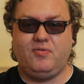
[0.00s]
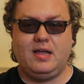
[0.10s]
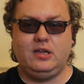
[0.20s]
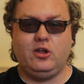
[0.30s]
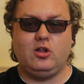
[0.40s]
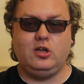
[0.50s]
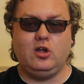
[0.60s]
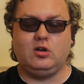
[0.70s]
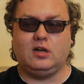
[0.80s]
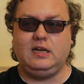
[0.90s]
fairly early
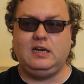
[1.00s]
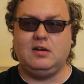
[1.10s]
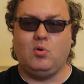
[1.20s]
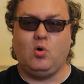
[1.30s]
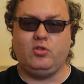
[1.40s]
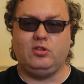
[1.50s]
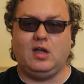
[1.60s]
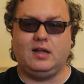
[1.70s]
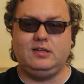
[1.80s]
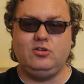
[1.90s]
on I needed more than
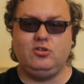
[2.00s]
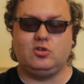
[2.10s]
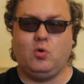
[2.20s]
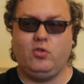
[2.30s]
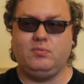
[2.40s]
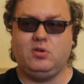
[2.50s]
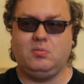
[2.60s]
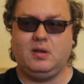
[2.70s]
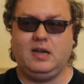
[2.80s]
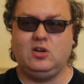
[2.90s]
that. I didn't just want them to
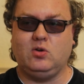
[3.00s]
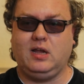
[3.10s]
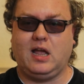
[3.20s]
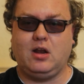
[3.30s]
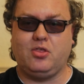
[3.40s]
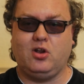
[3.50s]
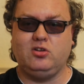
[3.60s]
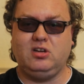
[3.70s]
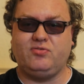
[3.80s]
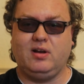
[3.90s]
be, you know, you get
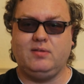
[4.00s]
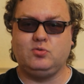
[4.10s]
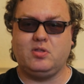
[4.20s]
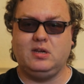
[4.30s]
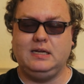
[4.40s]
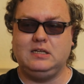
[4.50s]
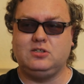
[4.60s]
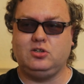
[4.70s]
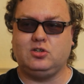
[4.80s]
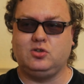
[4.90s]
anthology films where the
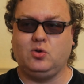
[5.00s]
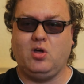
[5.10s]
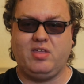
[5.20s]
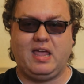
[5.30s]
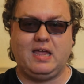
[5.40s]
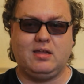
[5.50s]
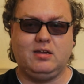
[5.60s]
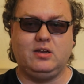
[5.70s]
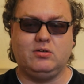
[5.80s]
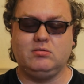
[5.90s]
links are just sort of there,
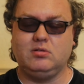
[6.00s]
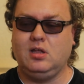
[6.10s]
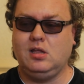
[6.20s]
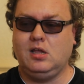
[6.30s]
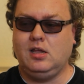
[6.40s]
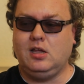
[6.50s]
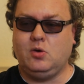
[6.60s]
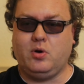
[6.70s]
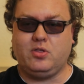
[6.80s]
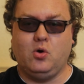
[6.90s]
you know
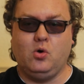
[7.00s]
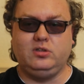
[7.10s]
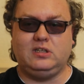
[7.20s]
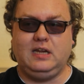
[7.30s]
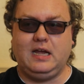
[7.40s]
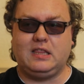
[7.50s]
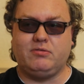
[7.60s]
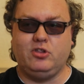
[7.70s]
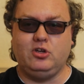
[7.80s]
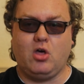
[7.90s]
where they hold it
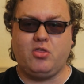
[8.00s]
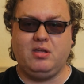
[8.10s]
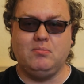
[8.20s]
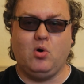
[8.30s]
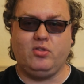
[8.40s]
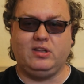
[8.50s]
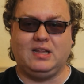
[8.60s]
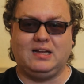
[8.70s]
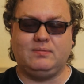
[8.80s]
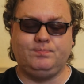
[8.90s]
together and nothing more than
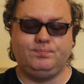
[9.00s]
that.